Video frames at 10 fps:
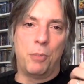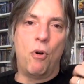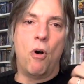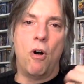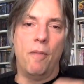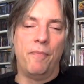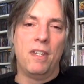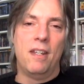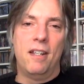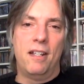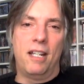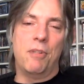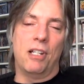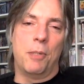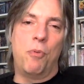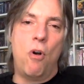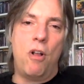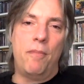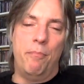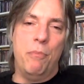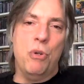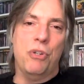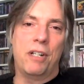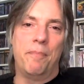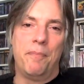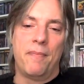Paul, Gibson Les Paul music.